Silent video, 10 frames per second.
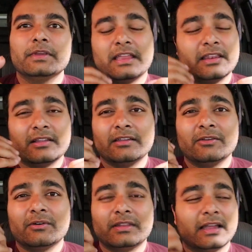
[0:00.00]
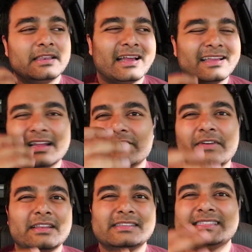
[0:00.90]
And, you know, I kind of
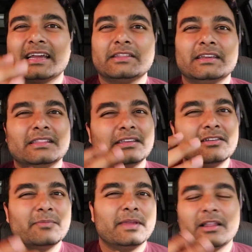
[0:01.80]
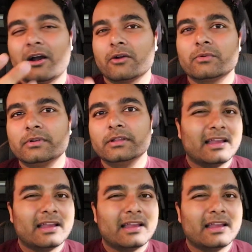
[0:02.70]
find the styling a little bit awkward.